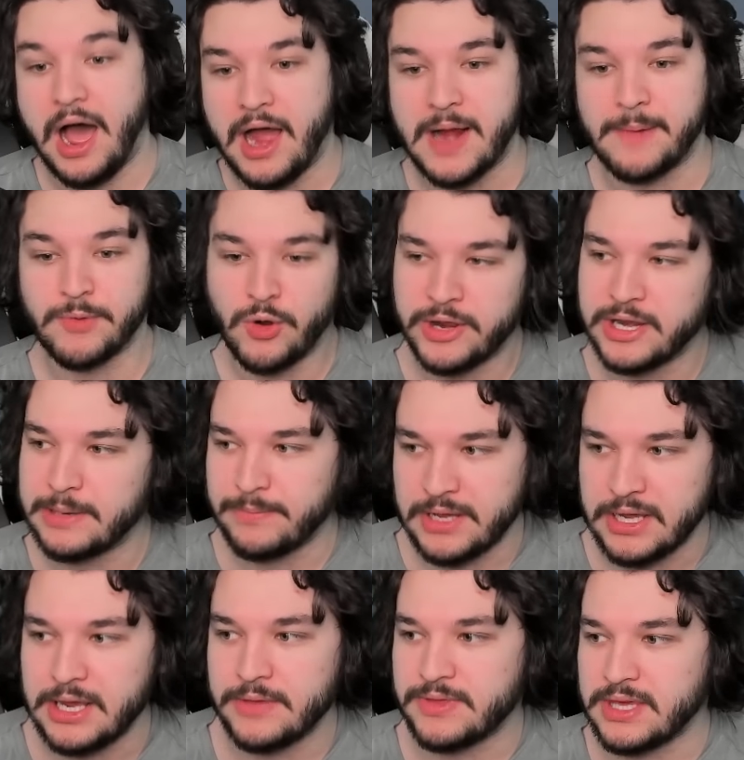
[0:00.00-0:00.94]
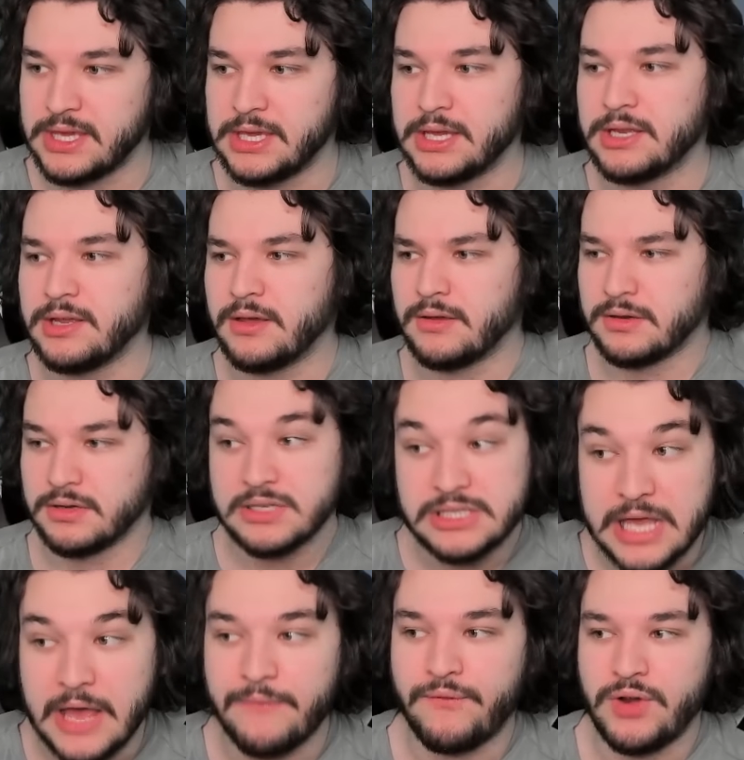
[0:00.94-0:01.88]
I am going to be the
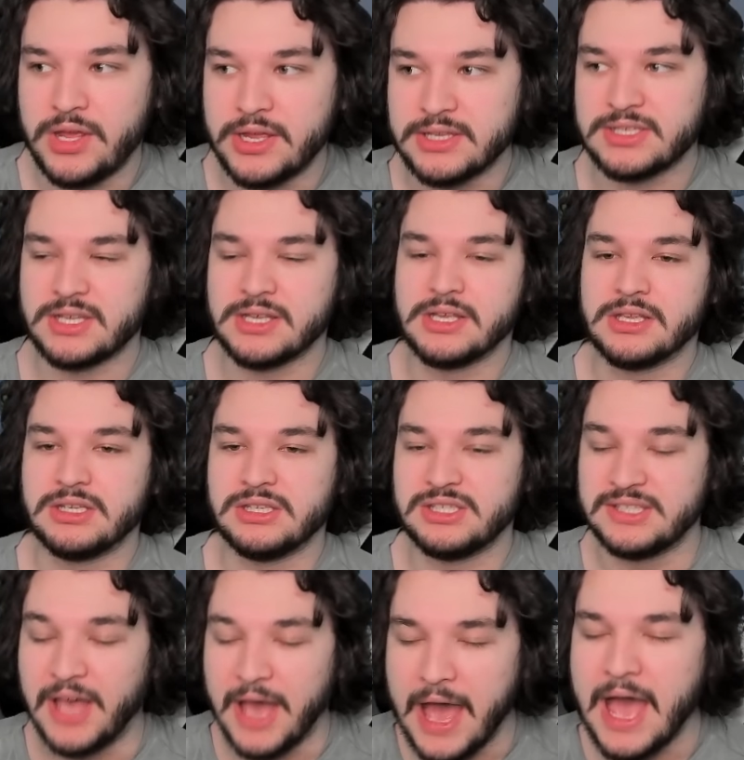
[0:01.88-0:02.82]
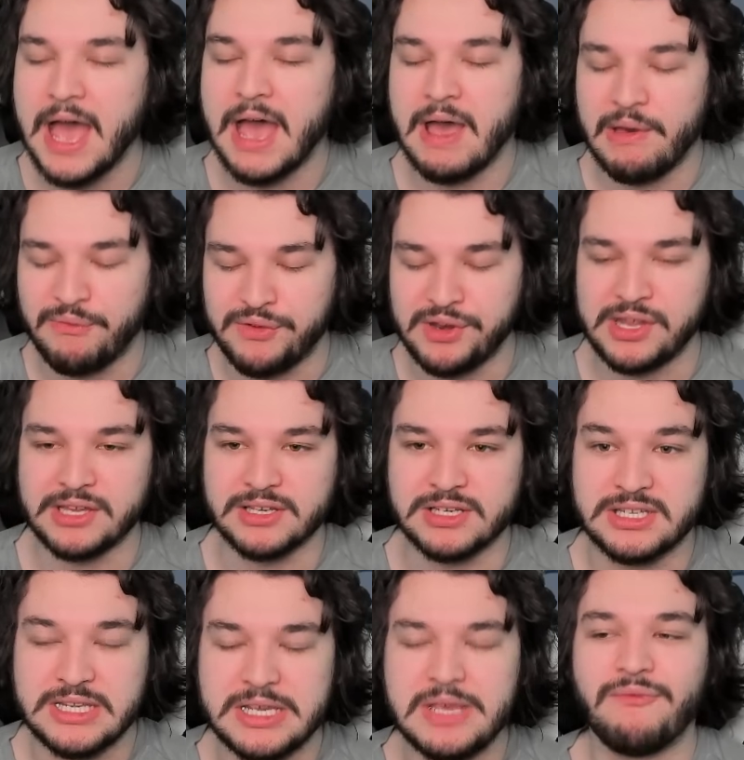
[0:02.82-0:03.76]
definite
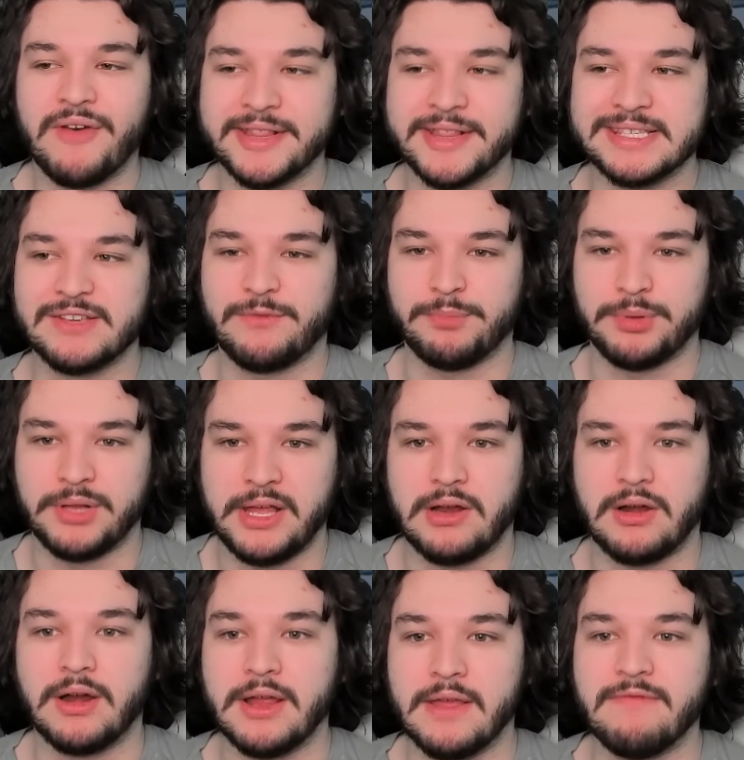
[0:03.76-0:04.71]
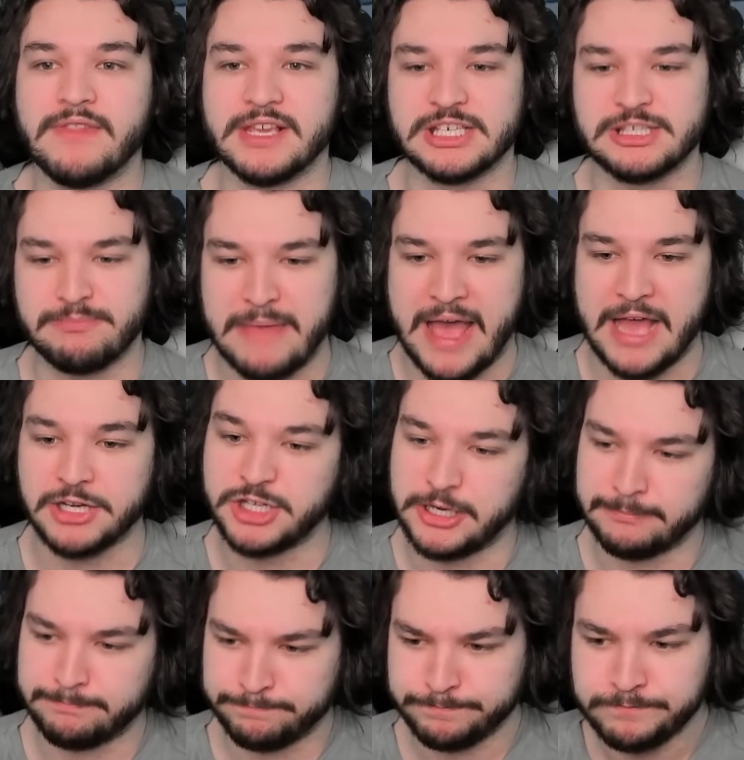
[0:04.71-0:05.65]
defensive player in this matchup.